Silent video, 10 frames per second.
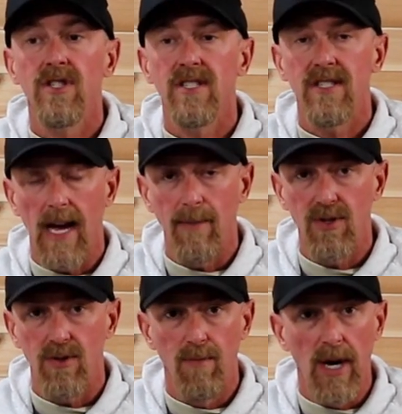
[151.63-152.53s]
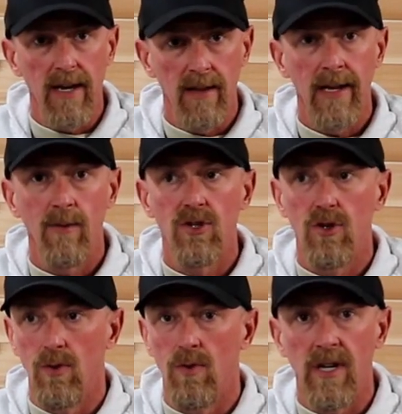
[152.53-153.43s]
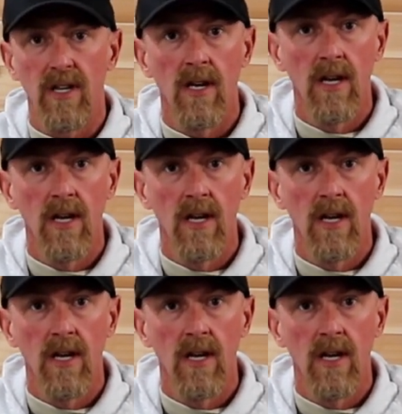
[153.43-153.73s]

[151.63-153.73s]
the steps through body language, luring